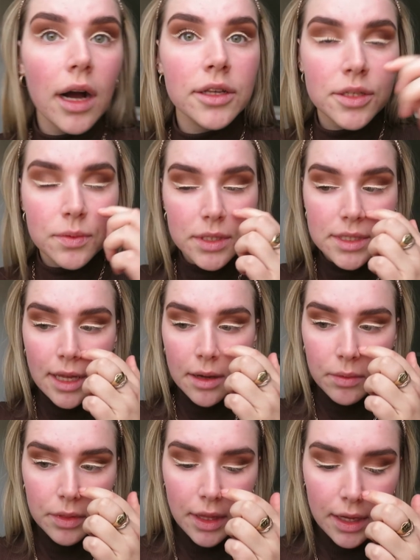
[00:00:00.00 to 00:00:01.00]
I just want to
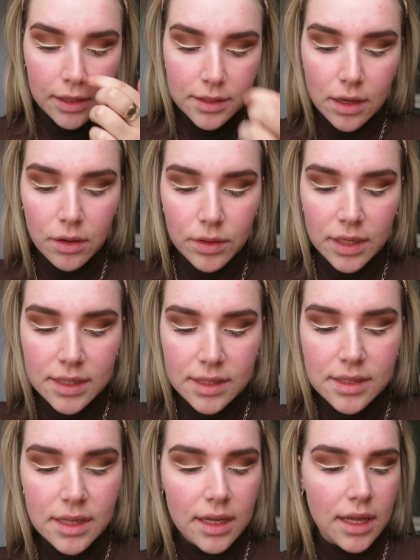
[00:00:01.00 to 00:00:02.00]
say one thing. So this
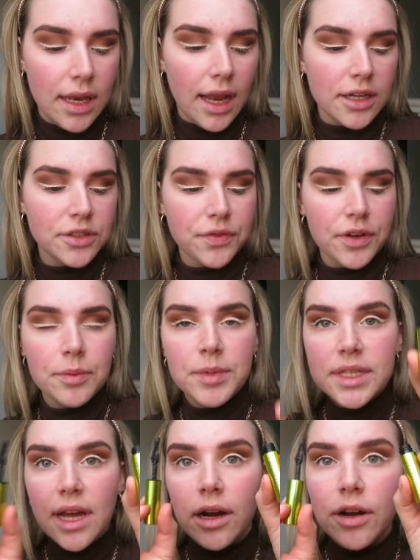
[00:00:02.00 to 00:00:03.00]
is the Lash Freak
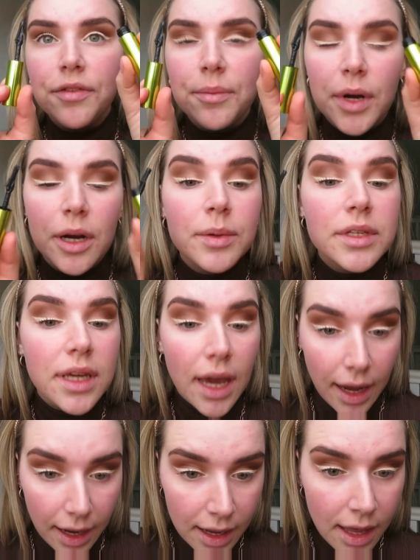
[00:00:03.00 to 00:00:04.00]
Mascara from Urban
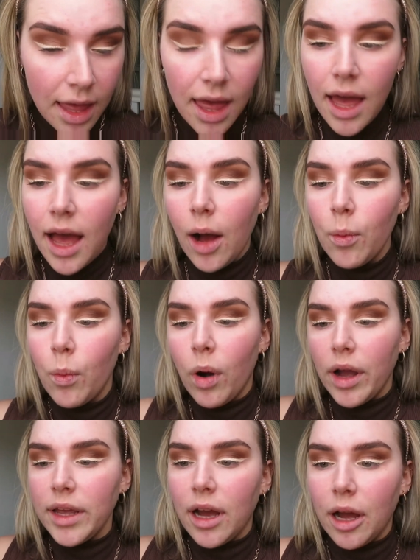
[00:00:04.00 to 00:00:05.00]
Decay, and
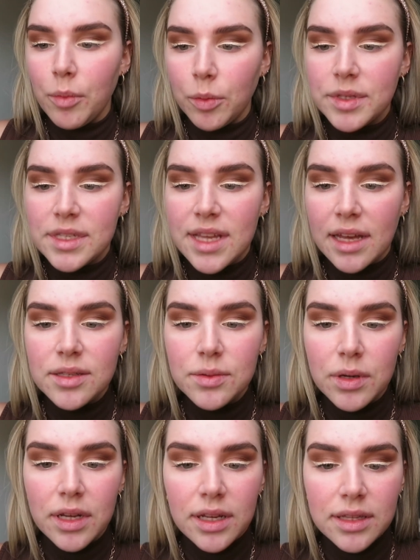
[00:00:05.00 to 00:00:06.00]
why I'm obsessed
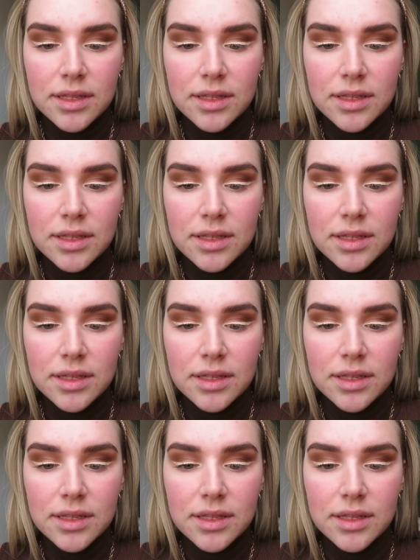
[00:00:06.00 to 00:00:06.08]
with it.